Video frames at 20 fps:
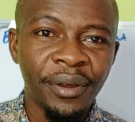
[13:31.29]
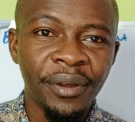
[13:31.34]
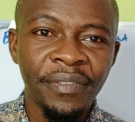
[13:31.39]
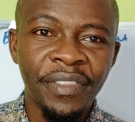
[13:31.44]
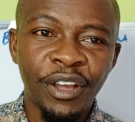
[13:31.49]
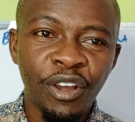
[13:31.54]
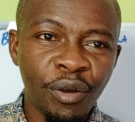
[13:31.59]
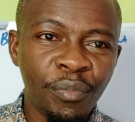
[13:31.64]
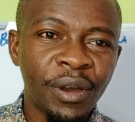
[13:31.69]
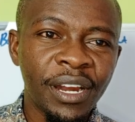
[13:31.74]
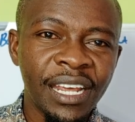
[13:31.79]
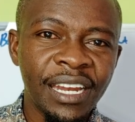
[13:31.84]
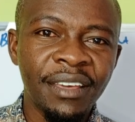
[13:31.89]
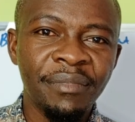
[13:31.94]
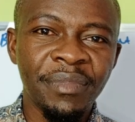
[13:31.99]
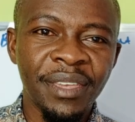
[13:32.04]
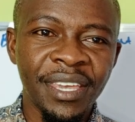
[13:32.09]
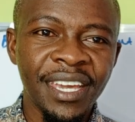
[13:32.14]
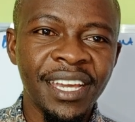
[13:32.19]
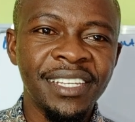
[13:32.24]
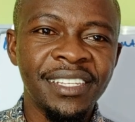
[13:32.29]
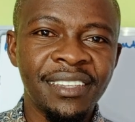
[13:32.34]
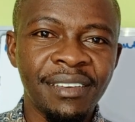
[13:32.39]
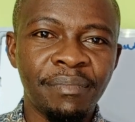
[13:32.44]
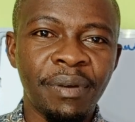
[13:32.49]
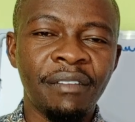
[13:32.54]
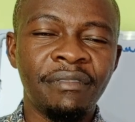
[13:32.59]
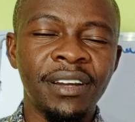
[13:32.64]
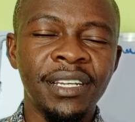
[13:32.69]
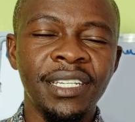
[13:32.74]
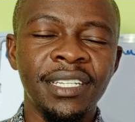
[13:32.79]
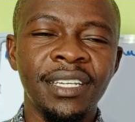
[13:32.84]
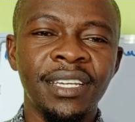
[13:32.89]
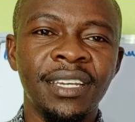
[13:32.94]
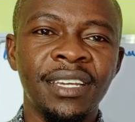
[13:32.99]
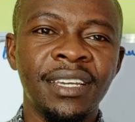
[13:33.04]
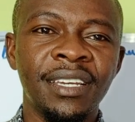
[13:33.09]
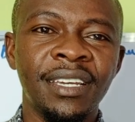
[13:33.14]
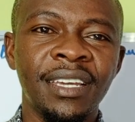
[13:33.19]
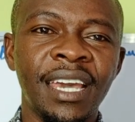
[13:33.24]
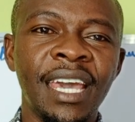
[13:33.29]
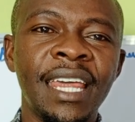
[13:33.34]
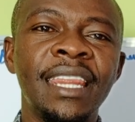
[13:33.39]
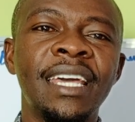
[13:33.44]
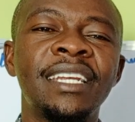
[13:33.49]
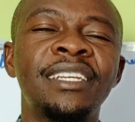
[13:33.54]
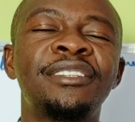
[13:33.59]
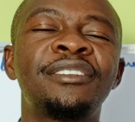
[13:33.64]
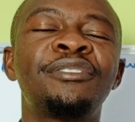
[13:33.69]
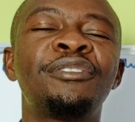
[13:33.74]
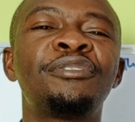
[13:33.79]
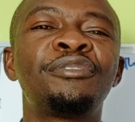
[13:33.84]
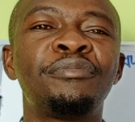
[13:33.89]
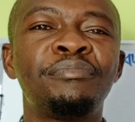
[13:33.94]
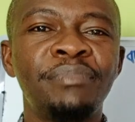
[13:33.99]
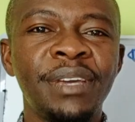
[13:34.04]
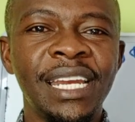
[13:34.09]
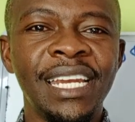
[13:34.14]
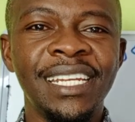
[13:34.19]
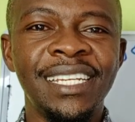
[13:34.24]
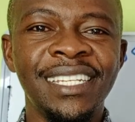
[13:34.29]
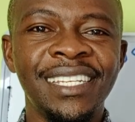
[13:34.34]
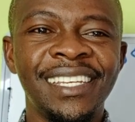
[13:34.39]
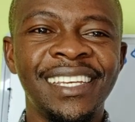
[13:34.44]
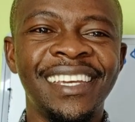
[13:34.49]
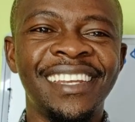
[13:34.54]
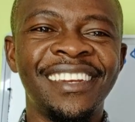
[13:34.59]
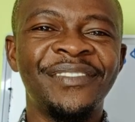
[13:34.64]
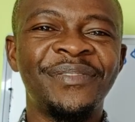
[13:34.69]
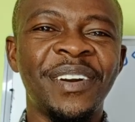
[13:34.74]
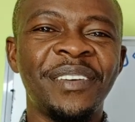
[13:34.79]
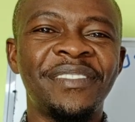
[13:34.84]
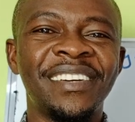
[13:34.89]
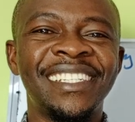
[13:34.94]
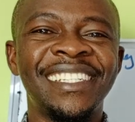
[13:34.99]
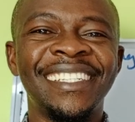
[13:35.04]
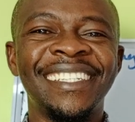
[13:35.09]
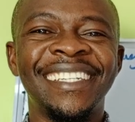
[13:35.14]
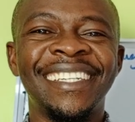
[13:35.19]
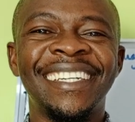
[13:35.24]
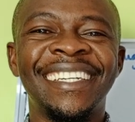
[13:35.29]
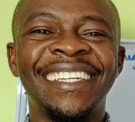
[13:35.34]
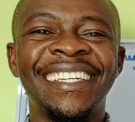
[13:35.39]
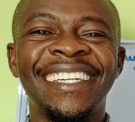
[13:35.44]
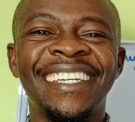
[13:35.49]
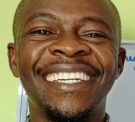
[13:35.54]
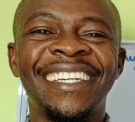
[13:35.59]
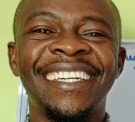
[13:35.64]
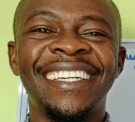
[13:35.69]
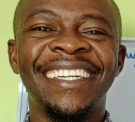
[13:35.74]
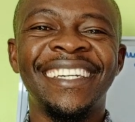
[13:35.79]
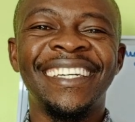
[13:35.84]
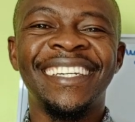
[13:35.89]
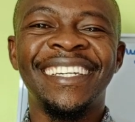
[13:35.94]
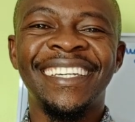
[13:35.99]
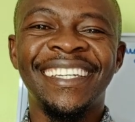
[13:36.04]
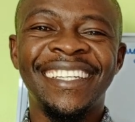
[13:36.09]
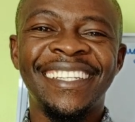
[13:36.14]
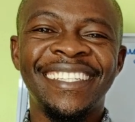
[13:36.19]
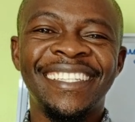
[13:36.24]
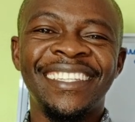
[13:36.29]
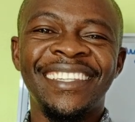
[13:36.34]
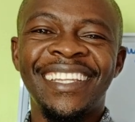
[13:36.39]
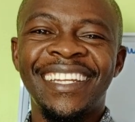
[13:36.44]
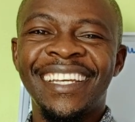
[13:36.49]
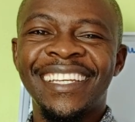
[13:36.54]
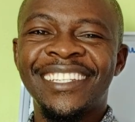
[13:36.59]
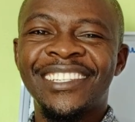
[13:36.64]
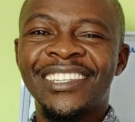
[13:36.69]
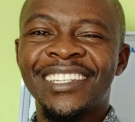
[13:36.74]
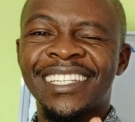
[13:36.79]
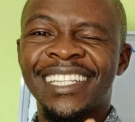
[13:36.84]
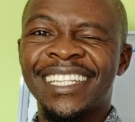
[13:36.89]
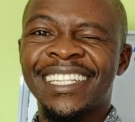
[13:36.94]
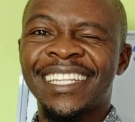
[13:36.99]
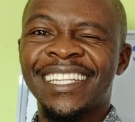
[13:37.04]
The common enemy here is the poverty, and there is no nobility in poverty. See you the next time.